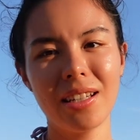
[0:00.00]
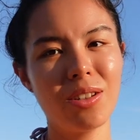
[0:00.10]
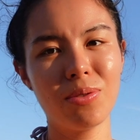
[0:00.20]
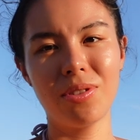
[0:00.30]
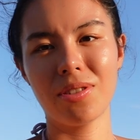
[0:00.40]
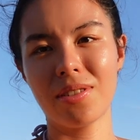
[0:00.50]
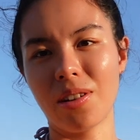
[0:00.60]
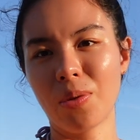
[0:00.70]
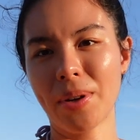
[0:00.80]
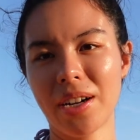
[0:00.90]
It was just
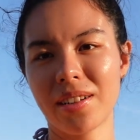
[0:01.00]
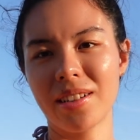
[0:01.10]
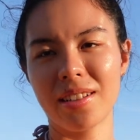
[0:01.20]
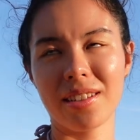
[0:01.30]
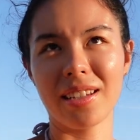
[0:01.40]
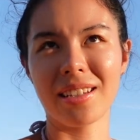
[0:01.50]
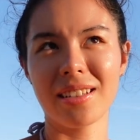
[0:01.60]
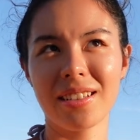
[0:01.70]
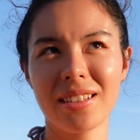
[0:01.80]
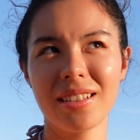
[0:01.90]
so weird. It's like,
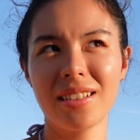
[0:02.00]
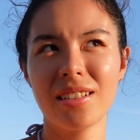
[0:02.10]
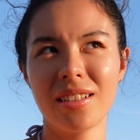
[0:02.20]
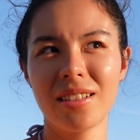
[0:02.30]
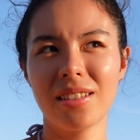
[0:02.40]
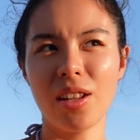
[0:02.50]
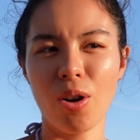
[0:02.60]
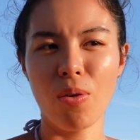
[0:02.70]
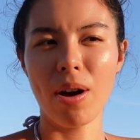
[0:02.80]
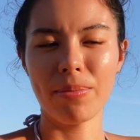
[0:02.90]

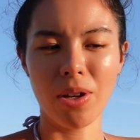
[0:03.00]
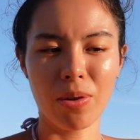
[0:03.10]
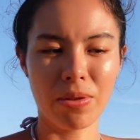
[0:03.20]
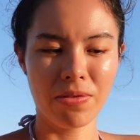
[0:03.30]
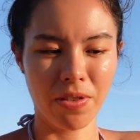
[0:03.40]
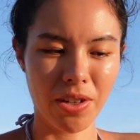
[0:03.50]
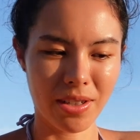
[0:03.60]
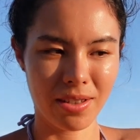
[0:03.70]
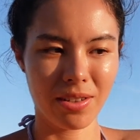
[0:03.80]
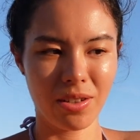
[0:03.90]
no, I'm not
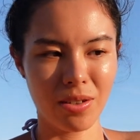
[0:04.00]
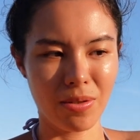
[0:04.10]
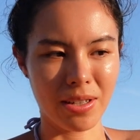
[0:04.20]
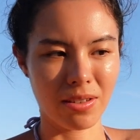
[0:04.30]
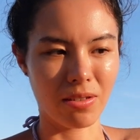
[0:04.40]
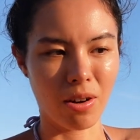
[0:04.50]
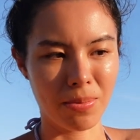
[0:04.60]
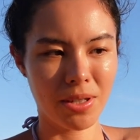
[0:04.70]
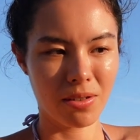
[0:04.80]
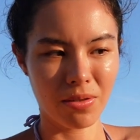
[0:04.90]
referring to you as an
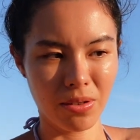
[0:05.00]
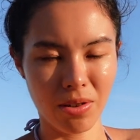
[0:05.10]
obstacle.